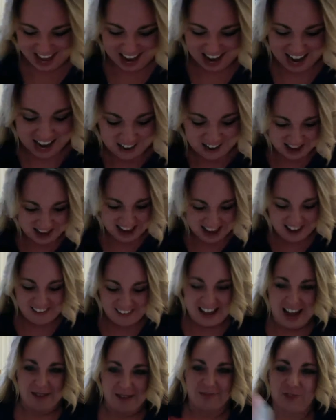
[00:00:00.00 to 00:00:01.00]
Anyway,
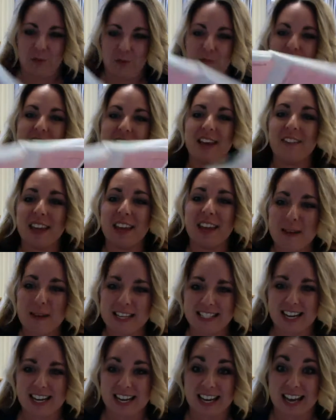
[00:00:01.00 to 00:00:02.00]
okay, so pretend like my
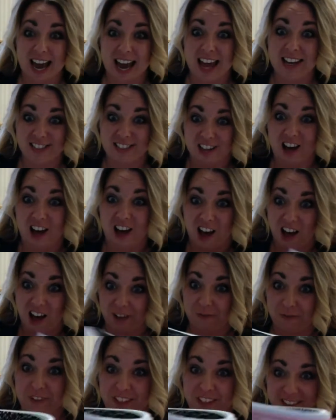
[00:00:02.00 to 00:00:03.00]
study guide is
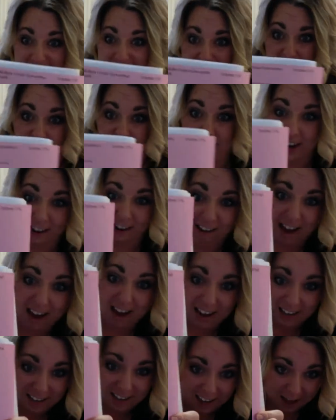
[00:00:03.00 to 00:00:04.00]
all filled out, all
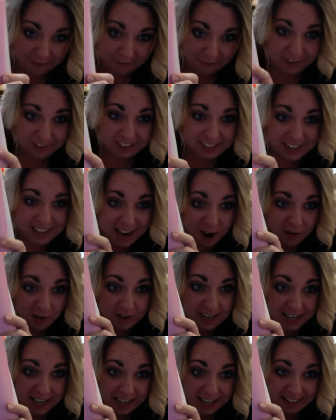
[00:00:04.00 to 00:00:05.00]
right? I filled it
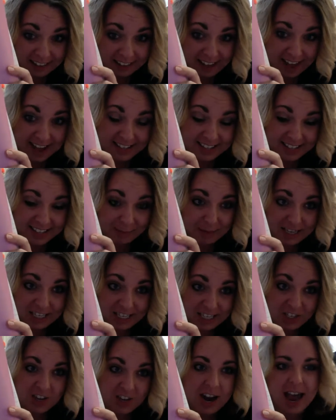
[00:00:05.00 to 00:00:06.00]
out in class like my
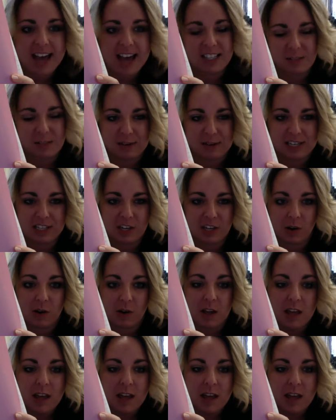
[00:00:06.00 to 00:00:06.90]
teacher asked me to.